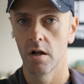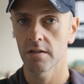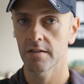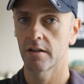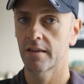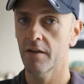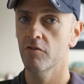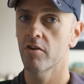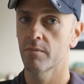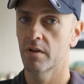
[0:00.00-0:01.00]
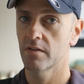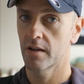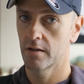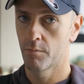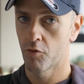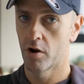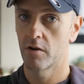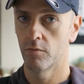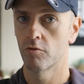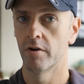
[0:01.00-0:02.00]
I definitely recommend taking a break
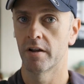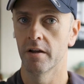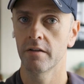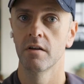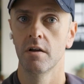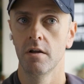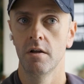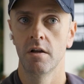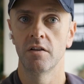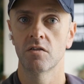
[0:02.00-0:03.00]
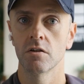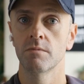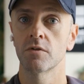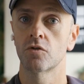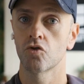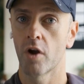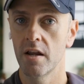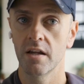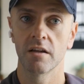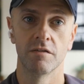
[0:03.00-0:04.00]
from cricket. In terms of
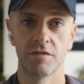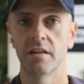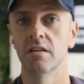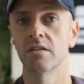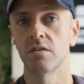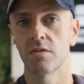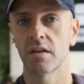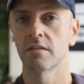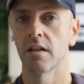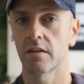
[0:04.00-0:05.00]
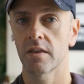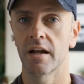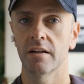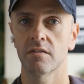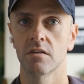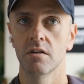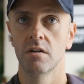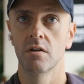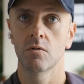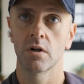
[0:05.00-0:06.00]
training and fitness and things like that,
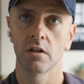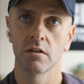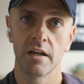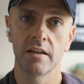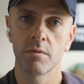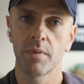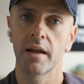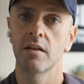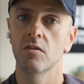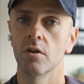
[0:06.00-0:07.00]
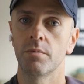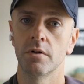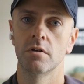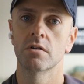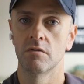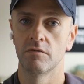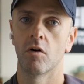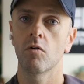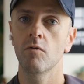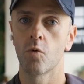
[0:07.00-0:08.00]
well, it depends on the person
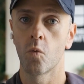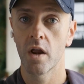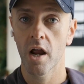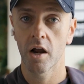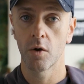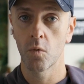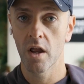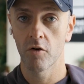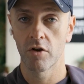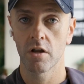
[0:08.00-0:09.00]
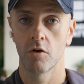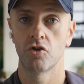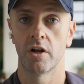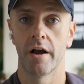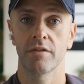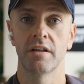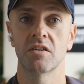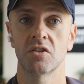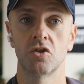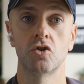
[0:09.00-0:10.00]
involved. We are, we are encouraging
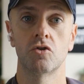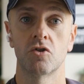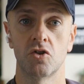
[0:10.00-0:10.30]
athletes to, to